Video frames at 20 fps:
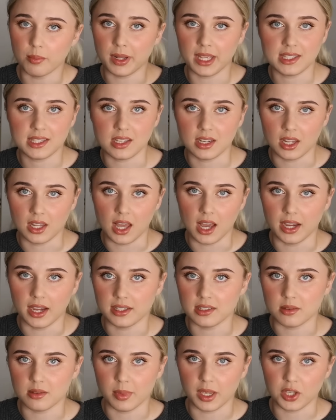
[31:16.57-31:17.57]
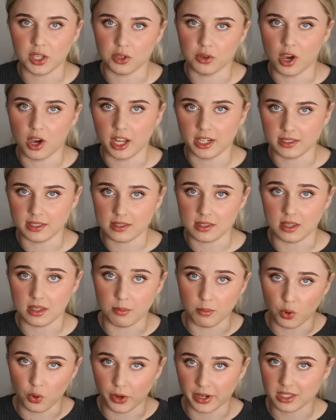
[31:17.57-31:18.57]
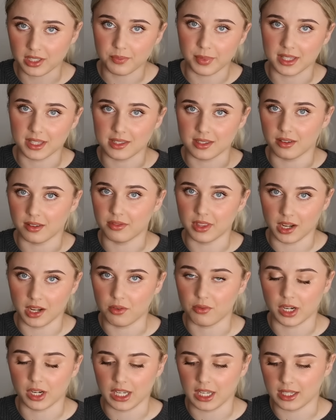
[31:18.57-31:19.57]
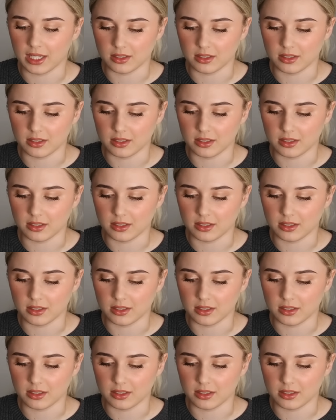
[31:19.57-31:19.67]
a blatant lie to make your honey seem more expensive than it really